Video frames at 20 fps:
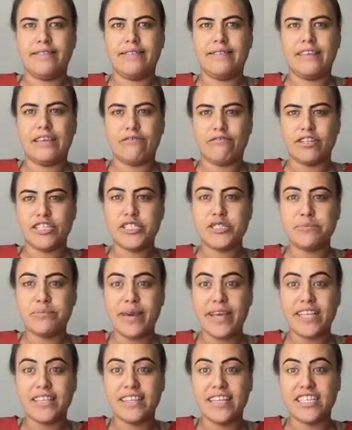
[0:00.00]

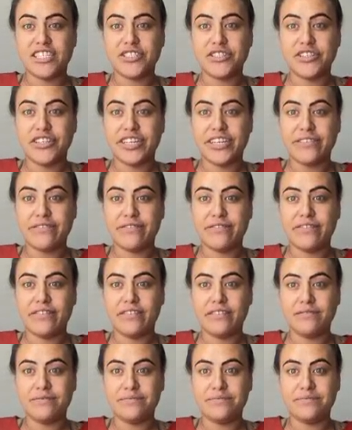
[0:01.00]
respect that you give
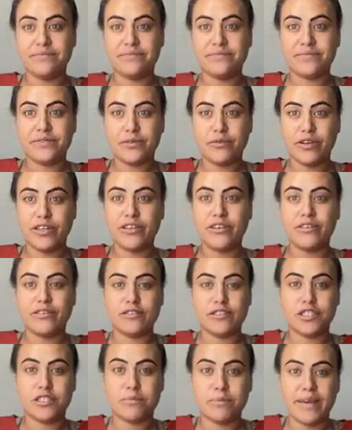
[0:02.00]
when you
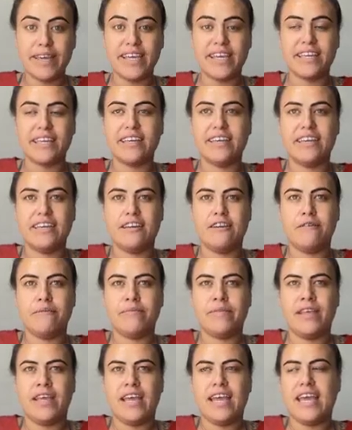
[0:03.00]
speak.
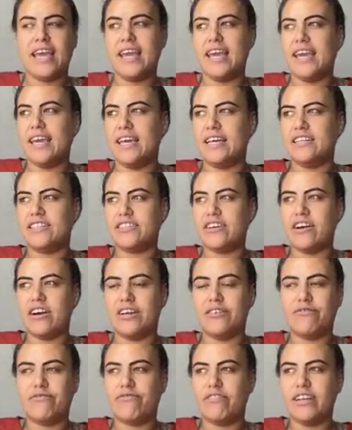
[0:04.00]
And I
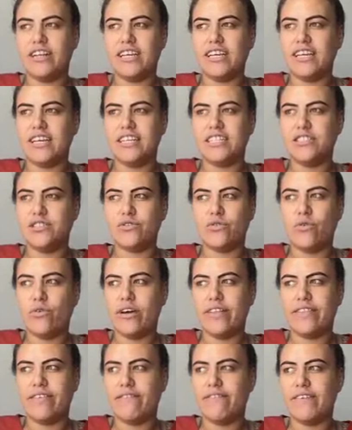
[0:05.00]
really
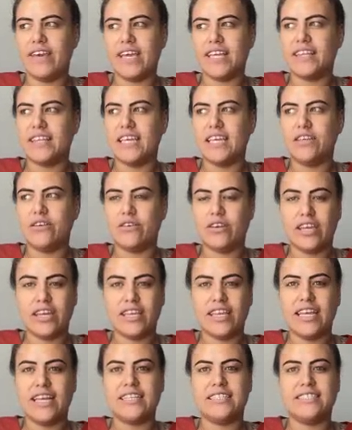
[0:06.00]
adore the fact that you can
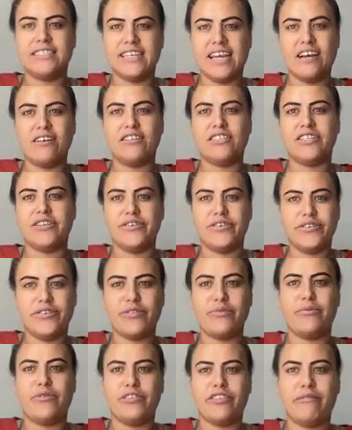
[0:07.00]
get down to
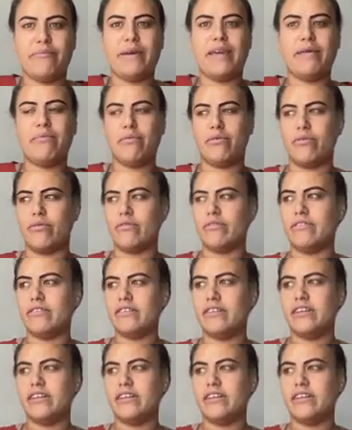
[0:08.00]
earth with people,